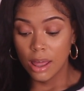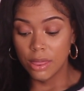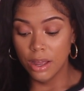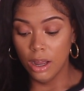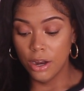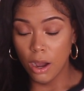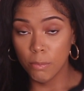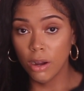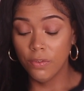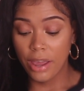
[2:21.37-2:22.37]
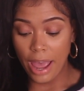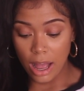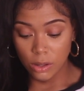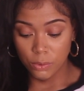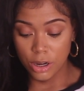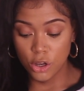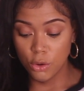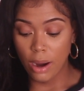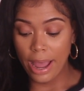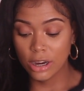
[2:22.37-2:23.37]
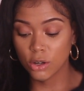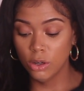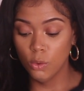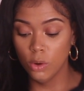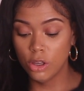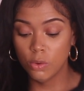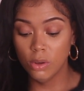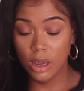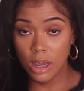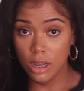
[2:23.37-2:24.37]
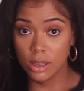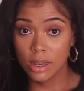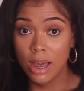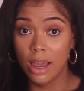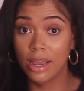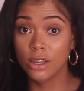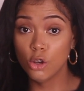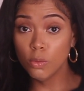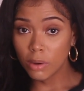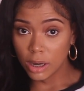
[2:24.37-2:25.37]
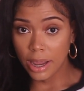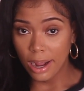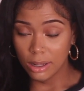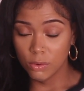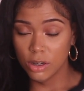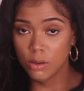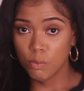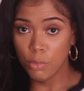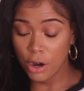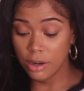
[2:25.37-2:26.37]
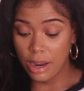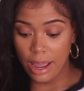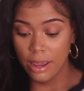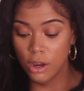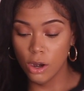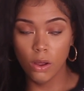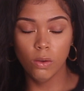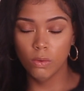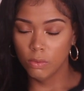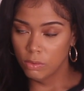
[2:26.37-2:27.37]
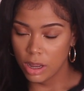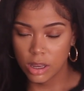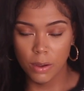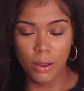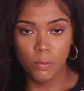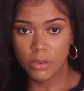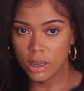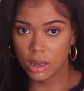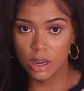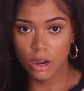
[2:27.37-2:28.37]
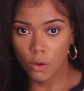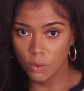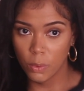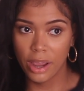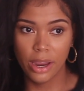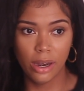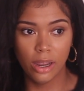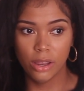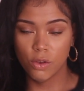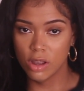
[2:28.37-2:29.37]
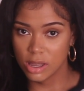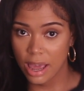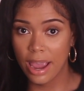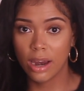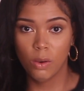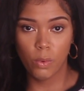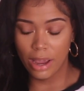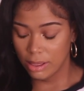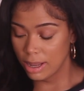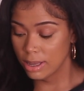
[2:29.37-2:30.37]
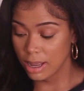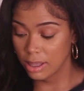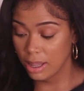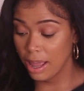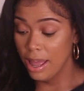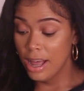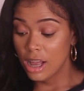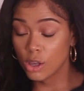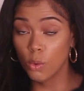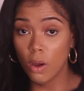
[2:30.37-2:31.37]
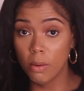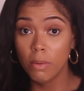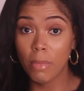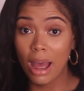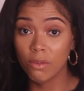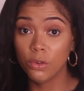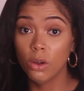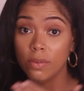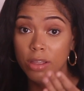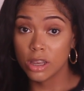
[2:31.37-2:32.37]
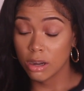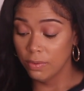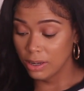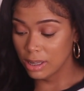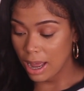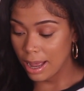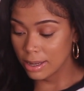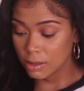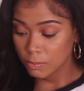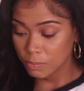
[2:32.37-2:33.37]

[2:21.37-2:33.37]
the number of calories you are actually going to eat. And too many calories per day, they talk about obesity and overweight and then just gaining weight and things like that. So we want to be mindful of the serving size.